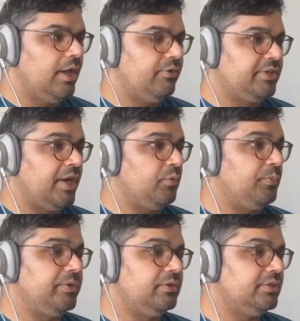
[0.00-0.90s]
time we
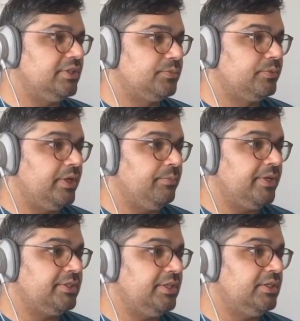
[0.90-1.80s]
build, it's pretty
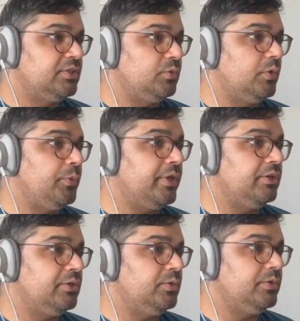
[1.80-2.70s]
messy. So what we can
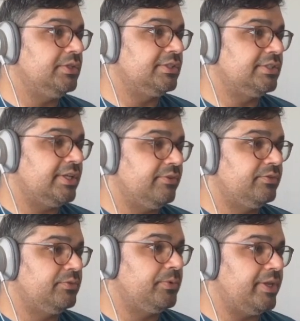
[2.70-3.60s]
do is, instead of
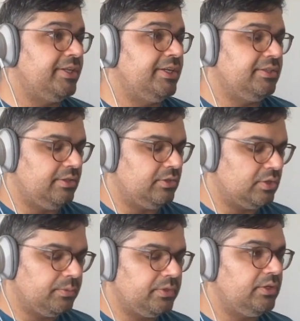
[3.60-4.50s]
sending it to the
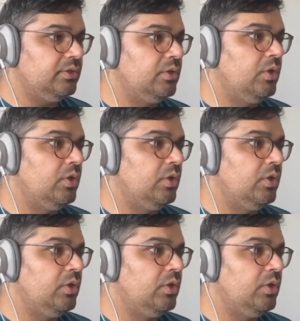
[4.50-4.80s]
terminal,